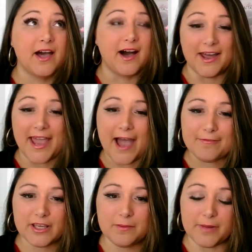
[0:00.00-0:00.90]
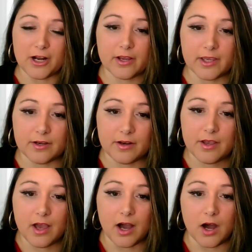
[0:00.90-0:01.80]
an African-American
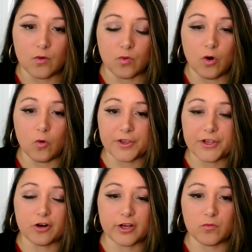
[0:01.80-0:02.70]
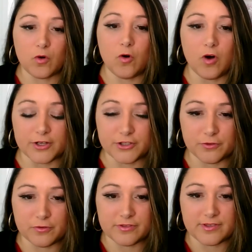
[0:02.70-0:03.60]
recurring role on
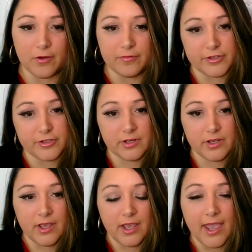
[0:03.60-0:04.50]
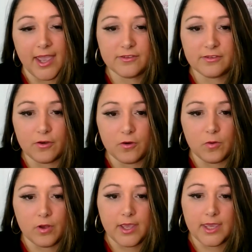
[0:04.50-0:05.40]
children's television. And
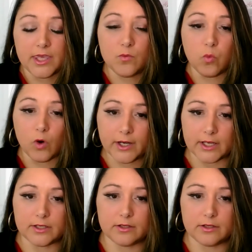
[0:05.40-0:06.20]
so he wanted